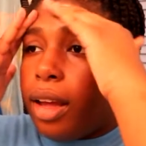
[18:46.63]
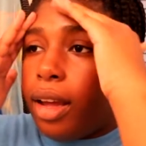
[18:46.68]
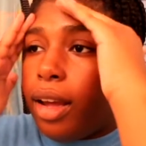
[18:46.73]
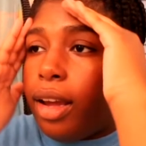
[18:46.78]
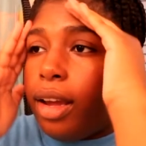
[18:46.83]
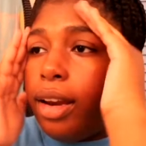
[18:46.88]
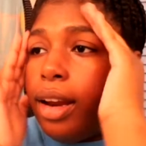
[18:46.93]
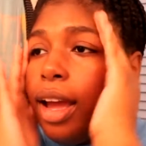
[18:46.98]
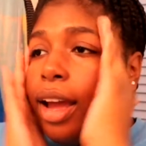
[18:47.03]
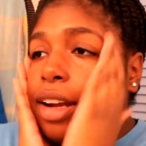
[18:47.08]

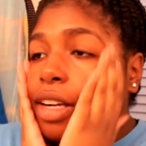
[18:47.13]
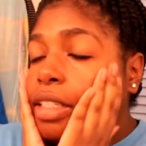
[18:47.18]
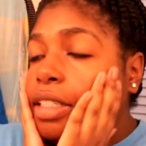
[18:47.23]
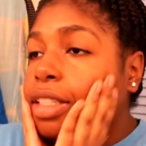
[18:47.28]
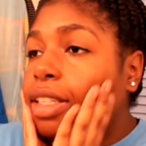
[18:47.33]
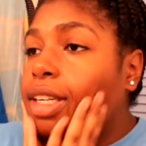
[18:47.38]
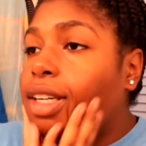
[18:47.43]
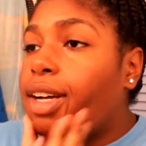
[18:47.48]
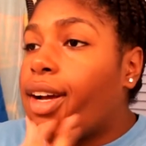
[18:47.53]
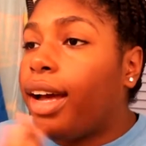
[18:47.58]
and I
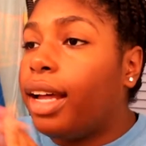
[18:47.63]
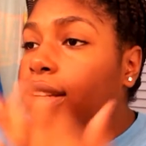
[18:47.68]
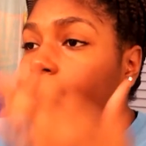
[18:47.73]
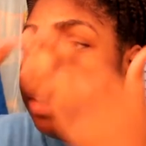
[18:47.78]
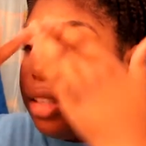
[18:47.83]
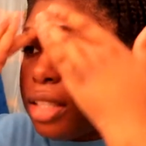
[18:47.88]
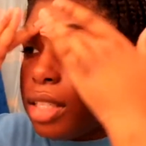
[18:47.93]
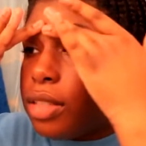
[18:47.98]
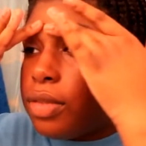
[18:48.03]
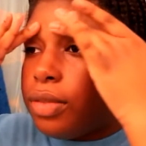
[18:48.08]
actually got
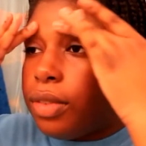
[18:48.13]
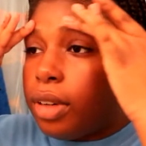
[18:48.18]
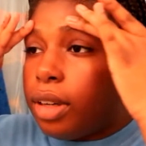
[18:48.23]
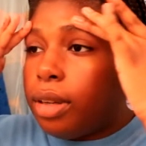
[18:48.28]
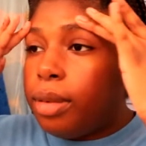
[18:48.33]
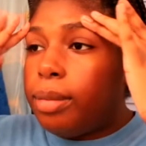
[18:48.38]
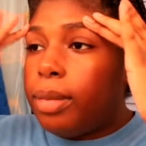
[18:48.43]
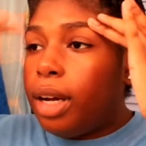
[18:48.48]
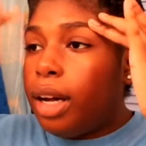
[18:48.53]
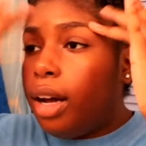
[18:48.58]
this
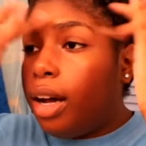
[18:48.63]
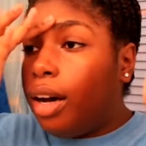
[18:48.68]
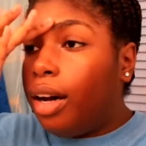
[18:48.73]
from